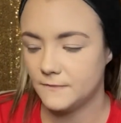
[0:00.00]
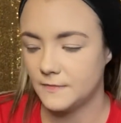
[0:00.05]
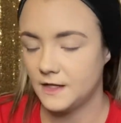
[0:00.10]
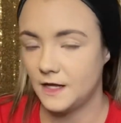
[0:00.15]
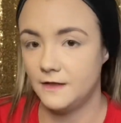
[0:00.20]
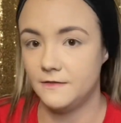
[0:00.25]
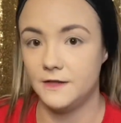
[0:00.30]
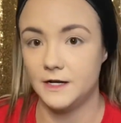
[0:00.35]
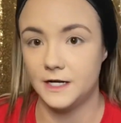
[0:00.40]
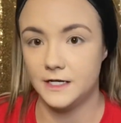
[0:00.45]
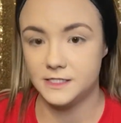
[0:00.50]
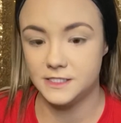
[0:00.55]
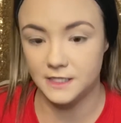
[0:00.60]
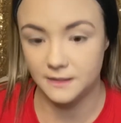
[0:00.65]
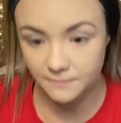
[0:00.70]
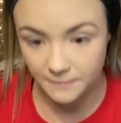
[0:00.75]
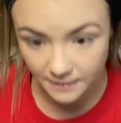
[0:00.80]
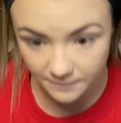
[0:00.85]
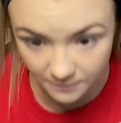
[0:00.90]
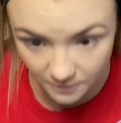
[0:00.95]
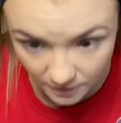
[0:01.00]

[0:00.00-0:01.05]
And then I take my beauty